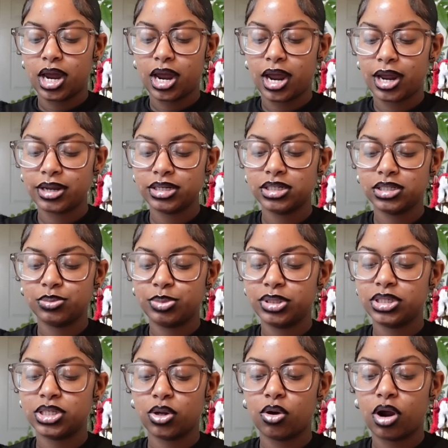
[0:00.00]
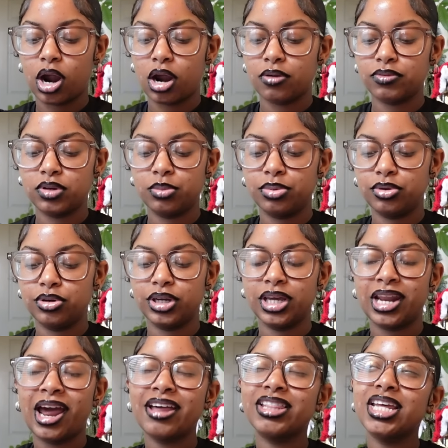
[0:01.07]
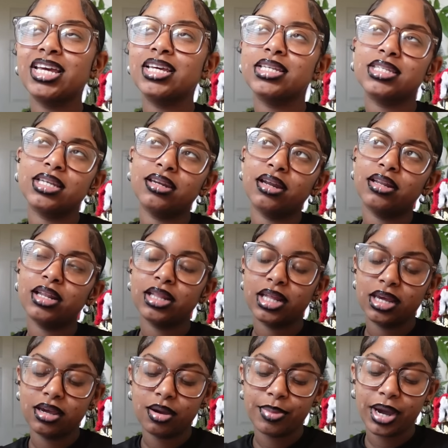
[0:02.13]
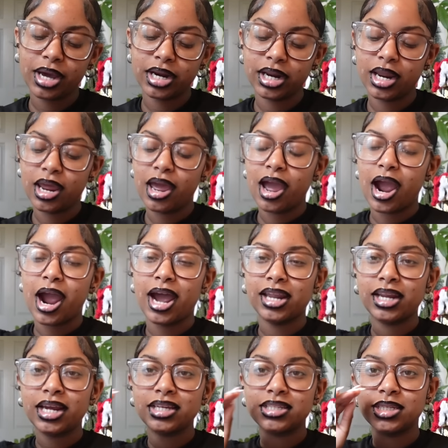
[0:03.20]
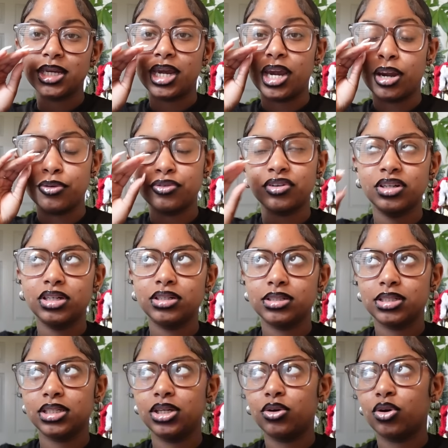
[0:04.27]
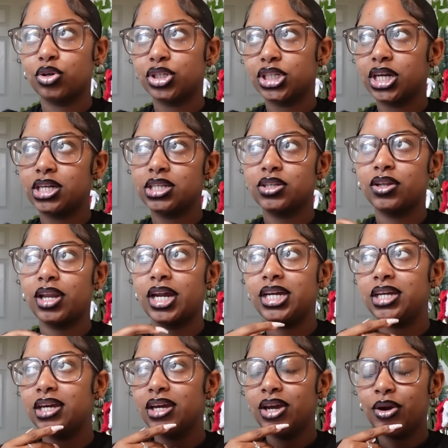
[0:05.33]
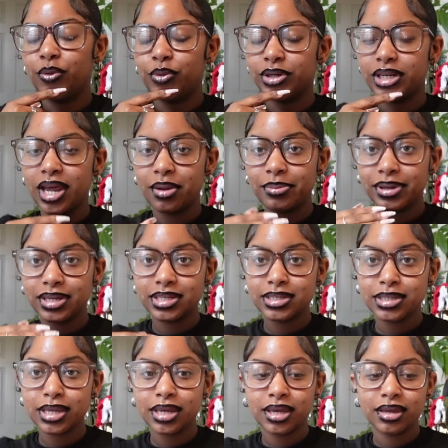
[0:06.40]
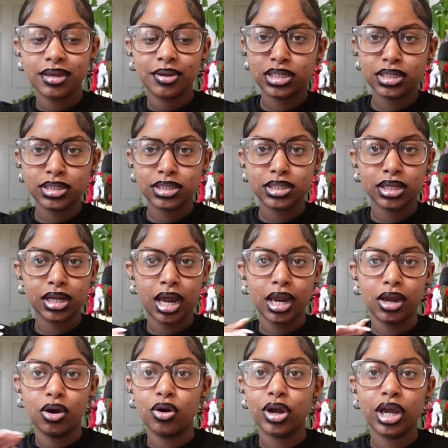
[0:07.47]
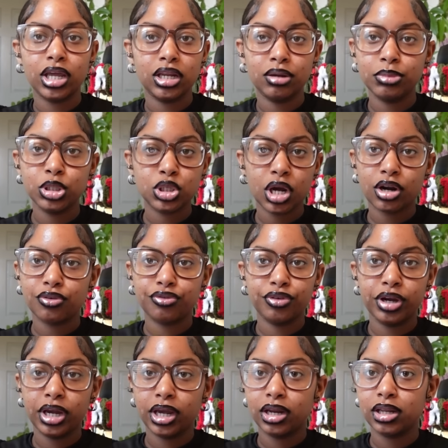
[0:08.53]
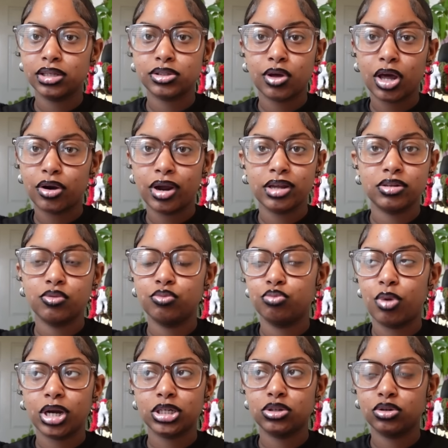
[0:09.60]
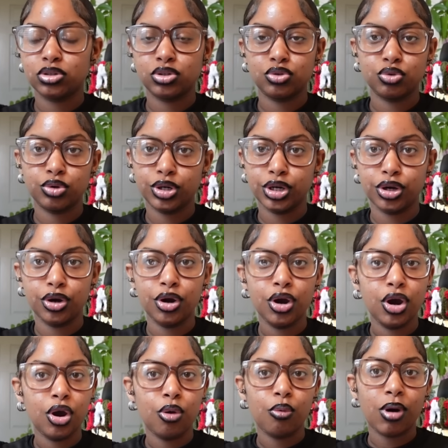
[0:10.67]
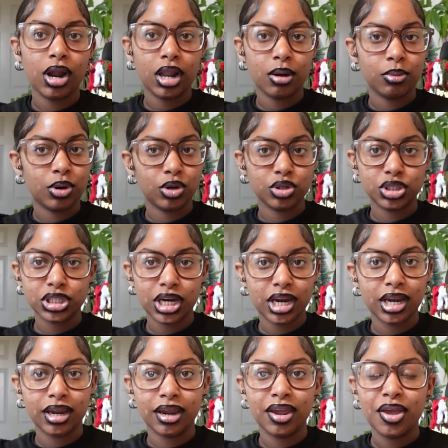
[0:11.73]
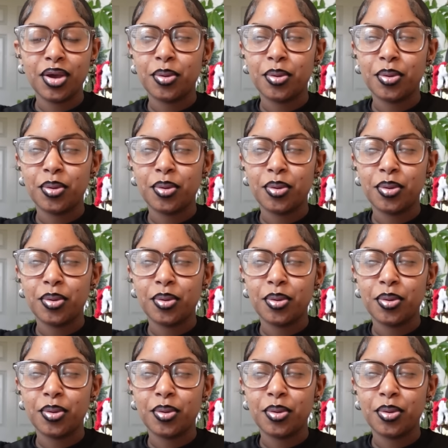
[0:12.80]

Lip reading: I just be so comfortable. And I think it's another thing about it, I like to effortlessly crochet. So like, with that being said, into like, okay, let me try to freehand it so I don't have to watch no tutorial while I'm crocheting.